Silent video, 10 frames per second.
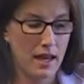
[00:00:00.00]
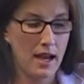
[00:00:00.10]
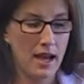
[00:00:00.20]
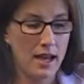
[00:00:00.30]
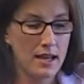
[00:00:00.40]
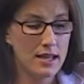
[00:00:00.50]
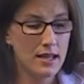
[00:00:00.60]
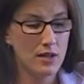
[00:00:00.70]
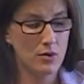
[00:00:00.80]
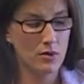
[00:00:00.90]
I
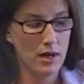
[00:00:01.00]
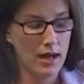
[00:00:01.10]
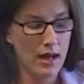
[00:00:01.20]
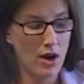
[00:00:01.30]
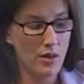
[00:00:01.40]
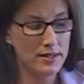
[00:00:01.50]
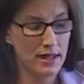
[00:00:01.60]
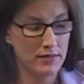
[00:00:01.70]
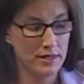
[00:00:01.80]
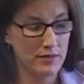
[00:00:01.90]
always
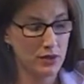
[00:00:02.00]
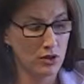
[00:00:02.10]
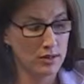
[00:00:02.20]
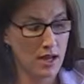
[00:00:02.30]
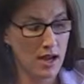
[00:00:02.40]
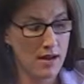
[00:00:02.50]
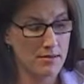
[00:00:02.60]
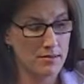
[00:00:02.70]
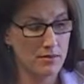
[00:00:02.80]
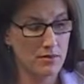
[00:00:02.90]
have a difficult
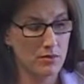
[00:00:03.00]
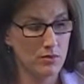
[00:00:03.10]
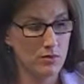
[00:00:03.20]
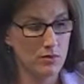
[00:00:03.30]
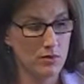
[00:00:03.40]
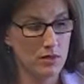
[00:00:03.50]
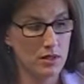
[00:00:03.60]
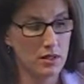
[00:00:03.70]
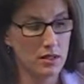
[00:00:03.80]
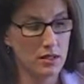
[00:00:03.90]
time
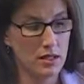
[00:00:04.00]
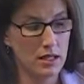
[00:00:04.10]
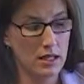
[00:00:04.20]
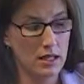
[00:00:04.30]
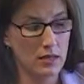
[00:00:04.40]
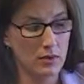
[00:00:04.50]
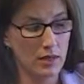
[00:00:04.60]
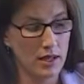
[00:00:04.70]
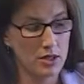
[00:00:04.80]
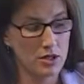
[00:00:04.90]
in
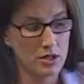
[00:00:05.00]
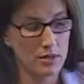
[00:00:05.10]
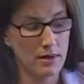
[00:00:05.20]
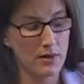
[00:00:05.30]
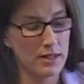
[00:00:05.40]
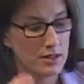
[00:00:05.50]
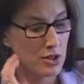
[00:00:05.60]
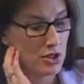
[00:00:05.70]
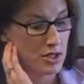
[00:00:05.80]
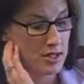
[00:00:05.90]
relation to my
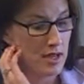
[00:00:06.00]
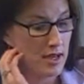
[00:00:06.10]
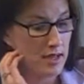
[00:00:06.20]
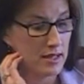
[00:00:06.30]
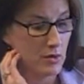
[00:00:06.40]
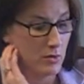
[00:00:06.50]
research design.